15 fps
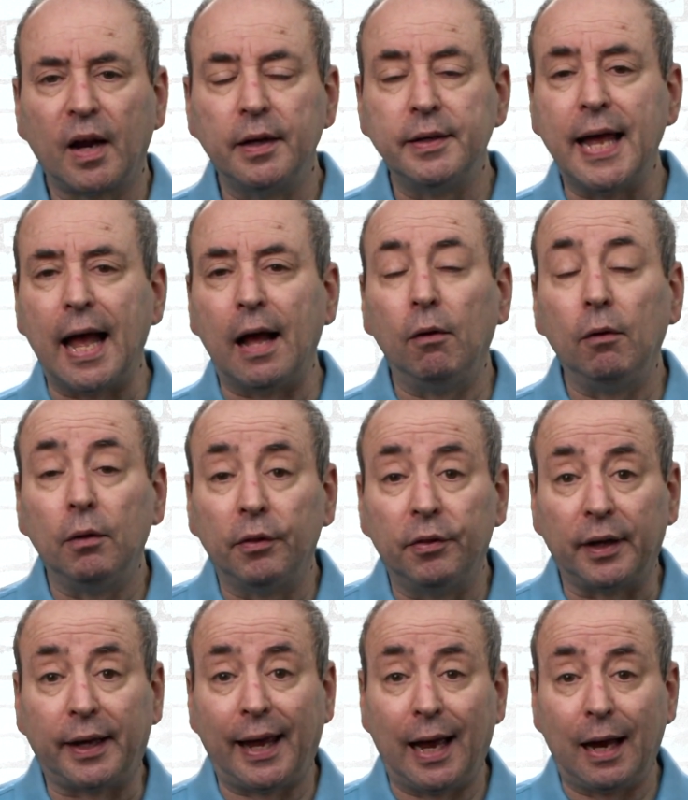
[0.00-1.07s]
Now,
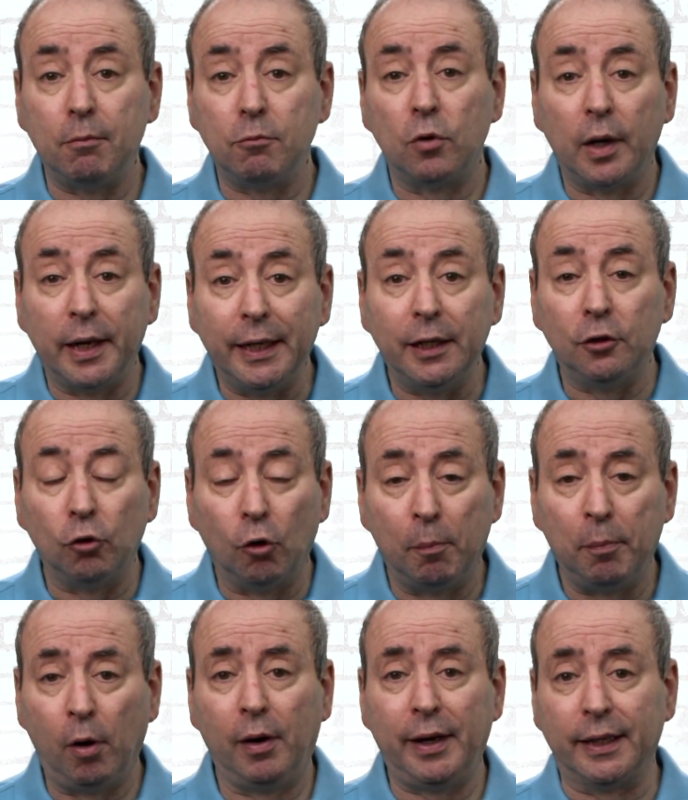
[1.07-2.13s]
the camera in your
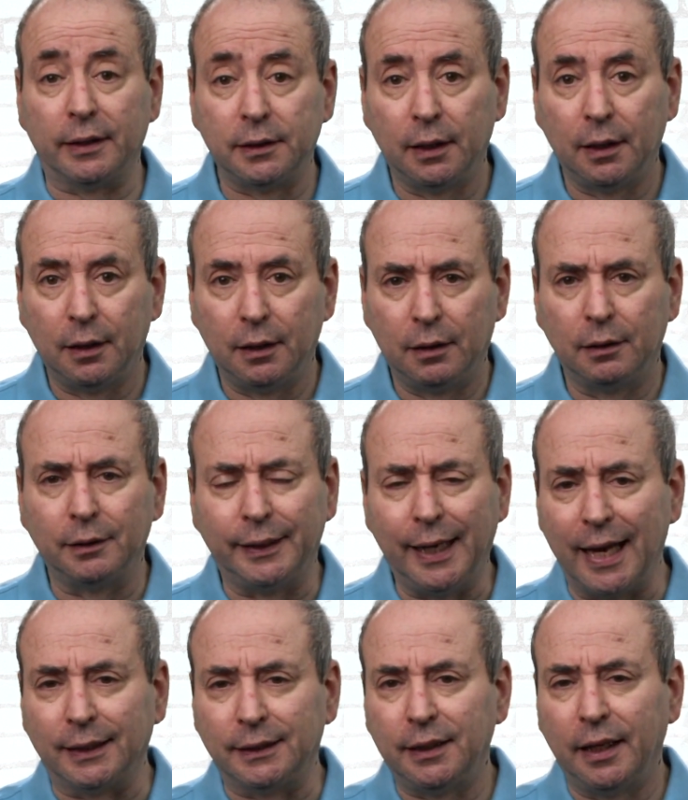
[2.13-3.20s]
pocket,
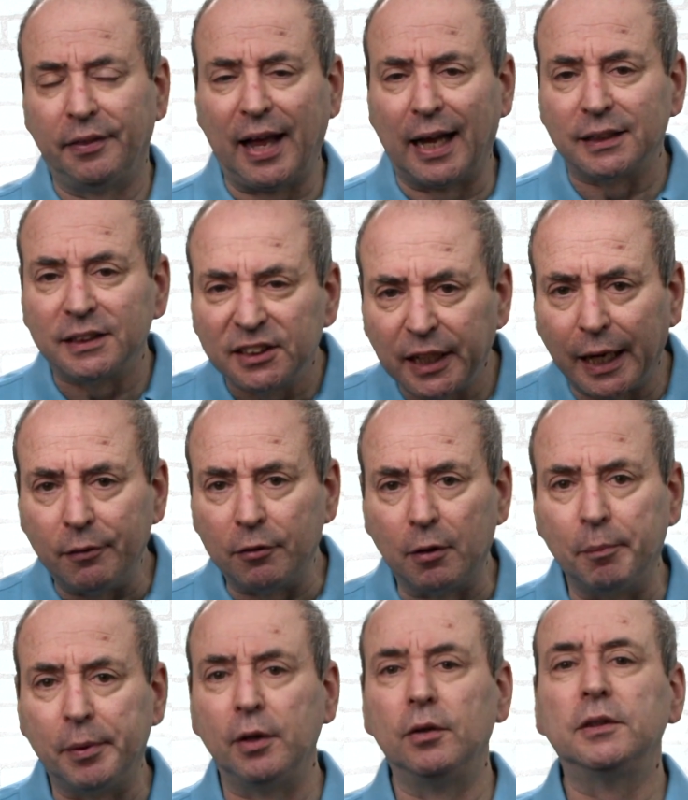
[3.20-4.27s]
yes, that same
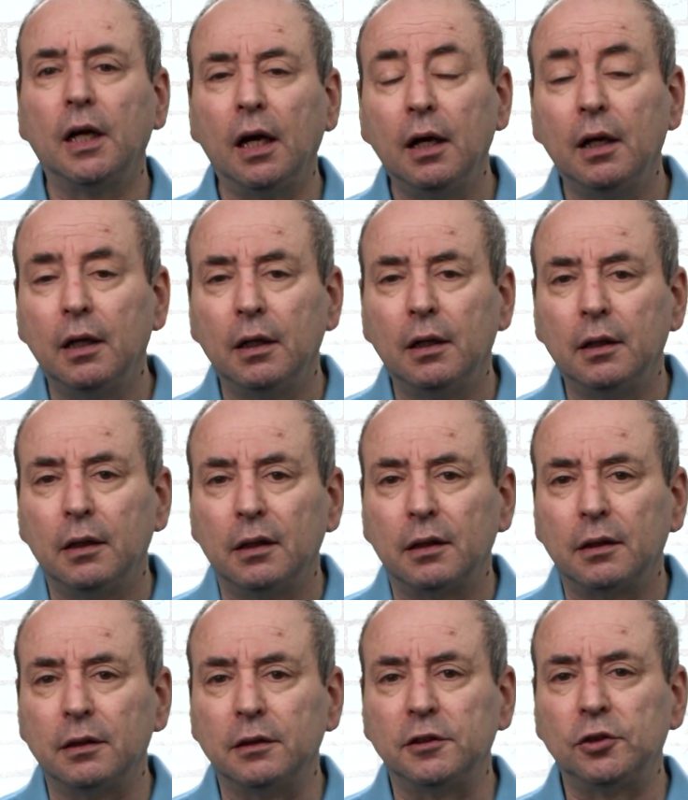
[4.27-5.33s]
computer,
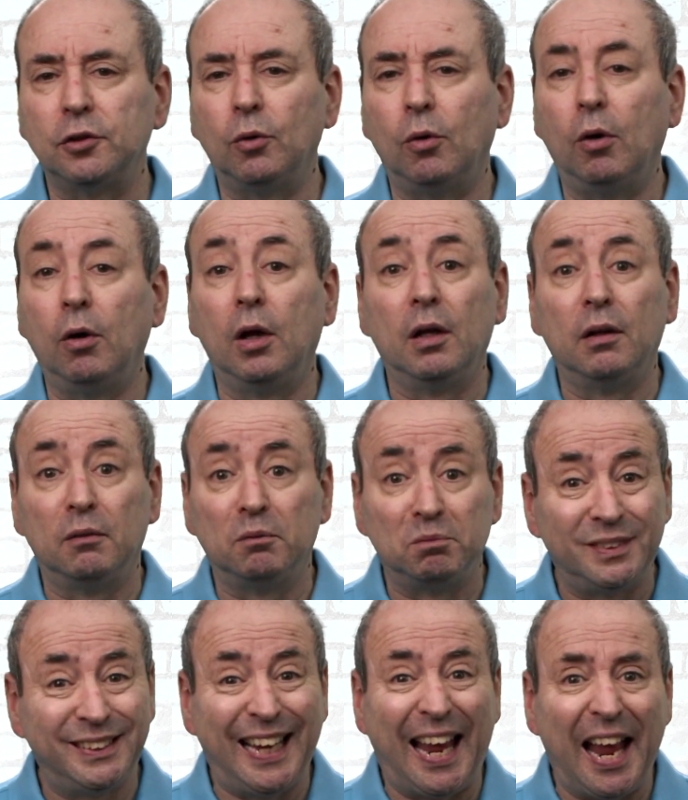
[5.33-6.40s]
can store
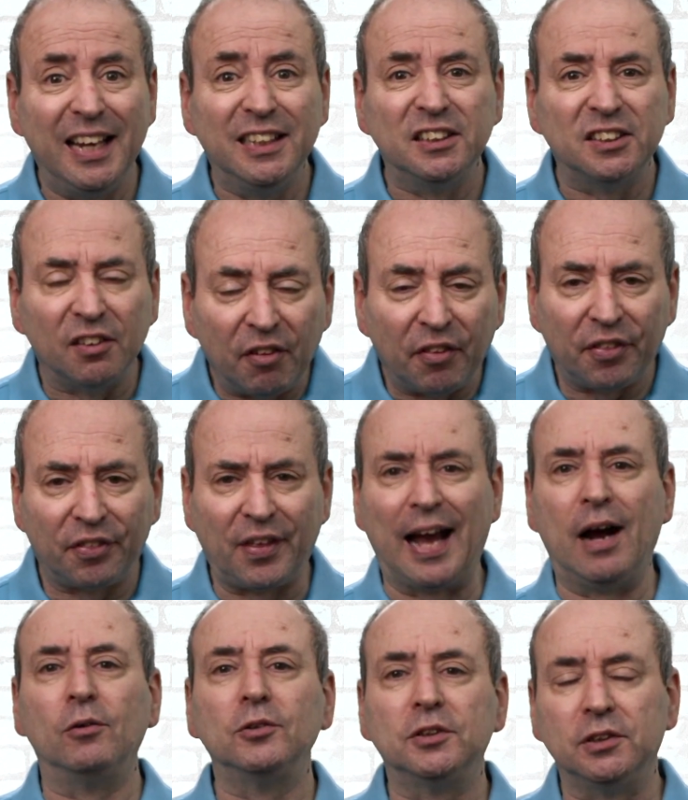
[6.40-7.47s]
tens of
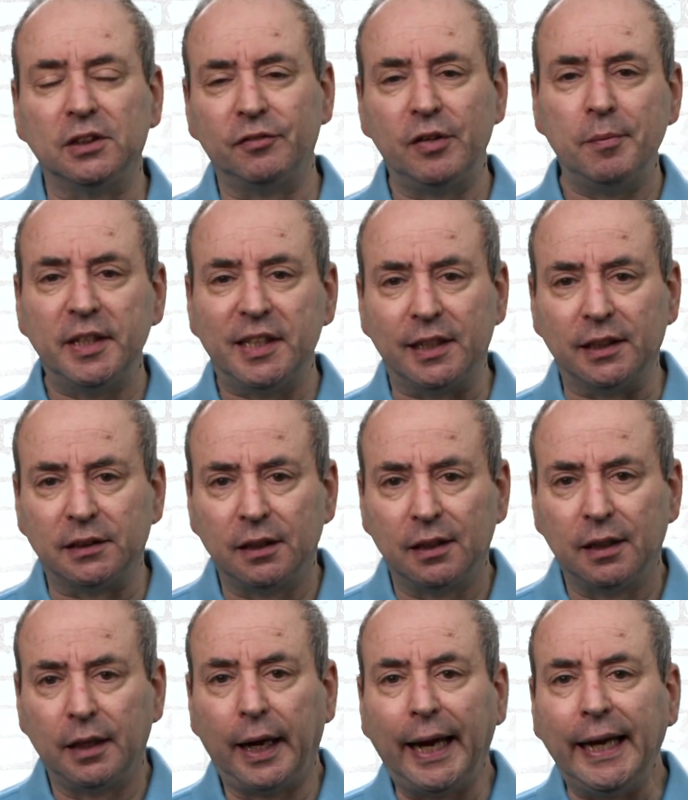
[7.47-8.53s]
thousands of images,
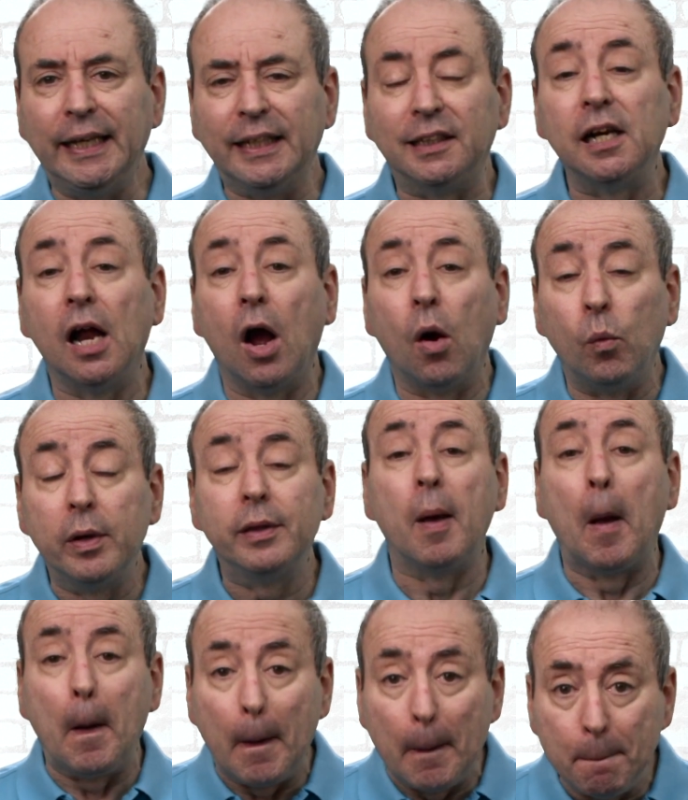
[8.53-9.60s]
each with
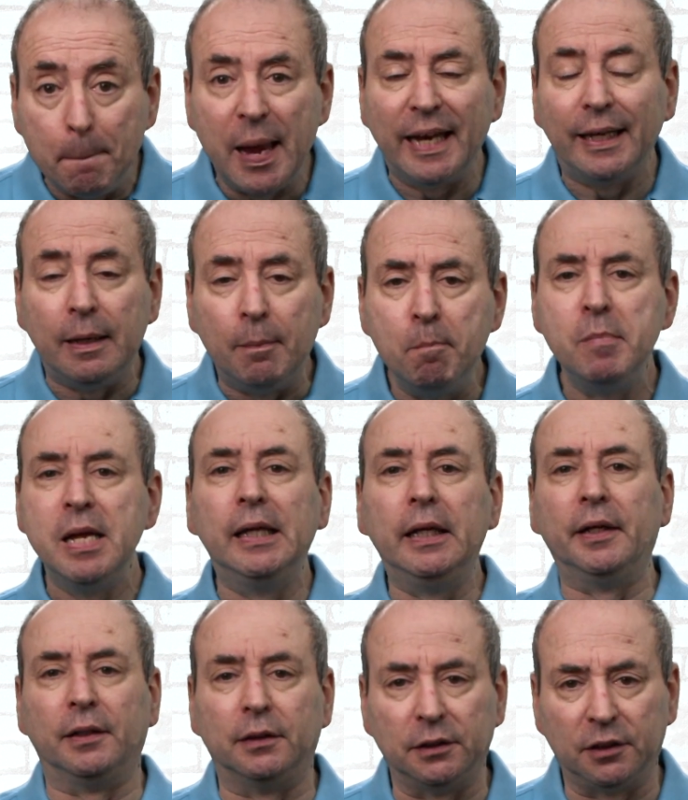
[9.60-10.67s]
many
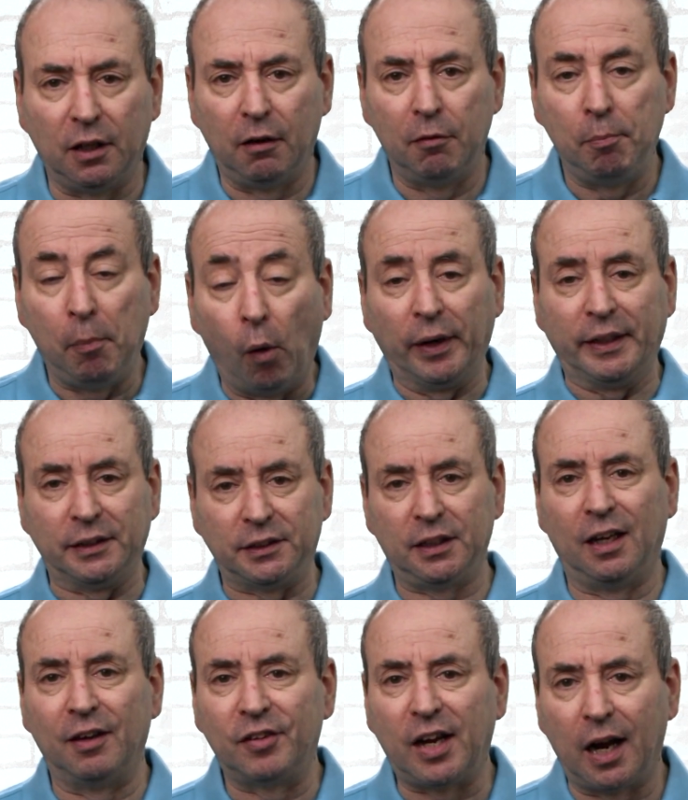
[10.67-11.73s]
millions of points
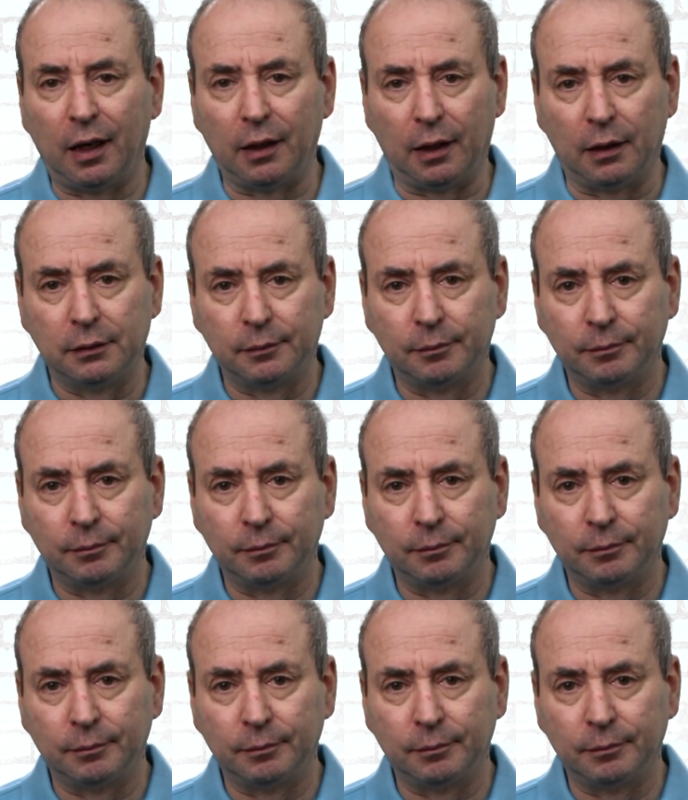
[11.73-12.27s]
of colour.